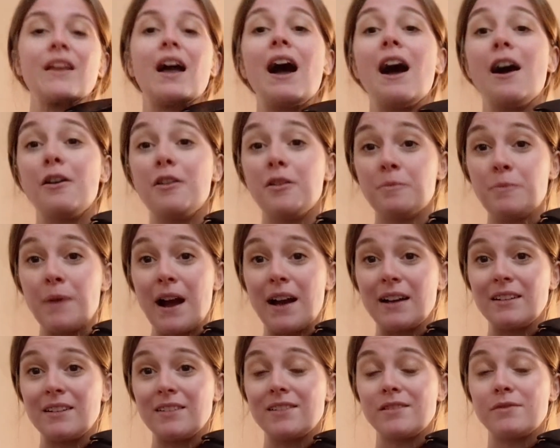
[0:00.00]
I would
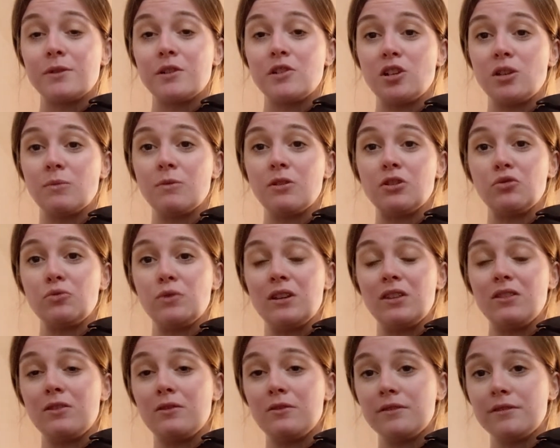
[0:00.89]
practice switching
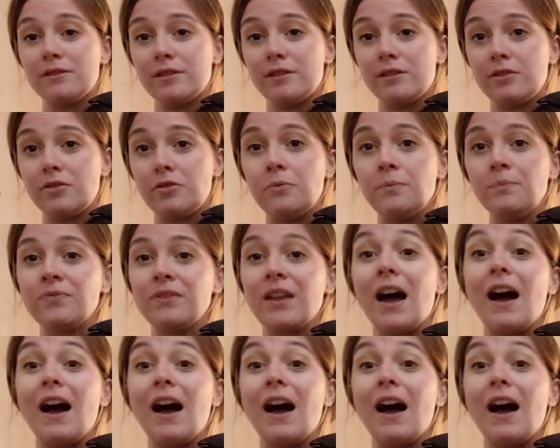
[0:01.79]
between those two.